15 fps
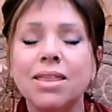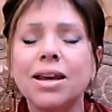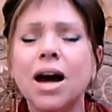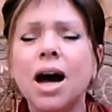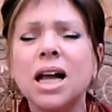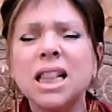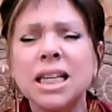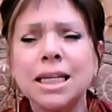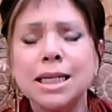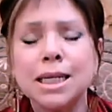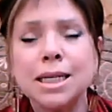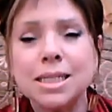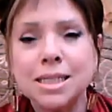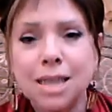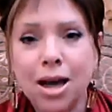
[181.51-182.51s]
the
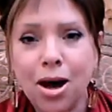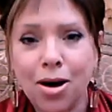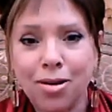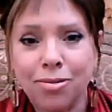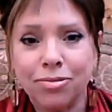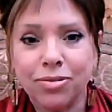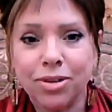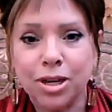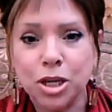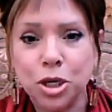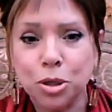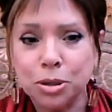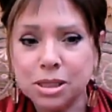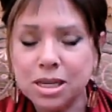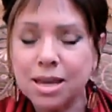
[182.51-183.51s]
ugliness of
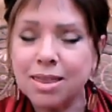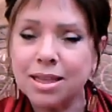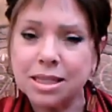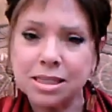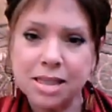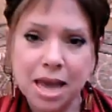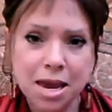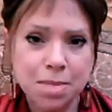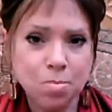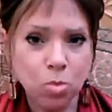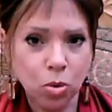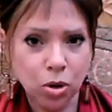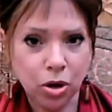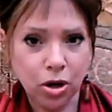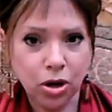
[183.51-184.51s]
using the same
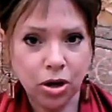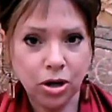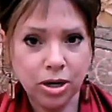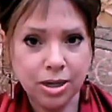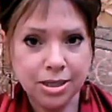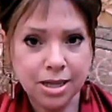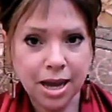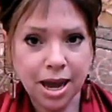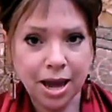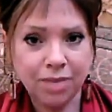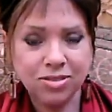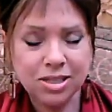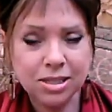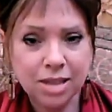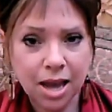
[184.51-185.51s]
word to have
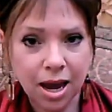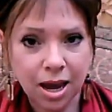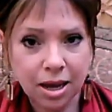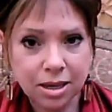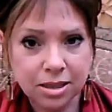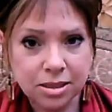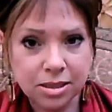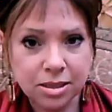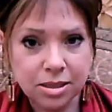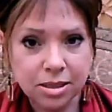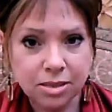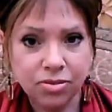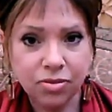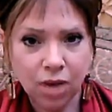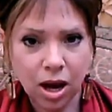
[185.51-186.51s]
sex,
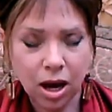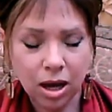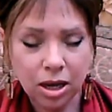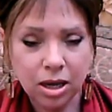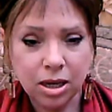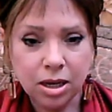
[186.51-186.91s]
fuck,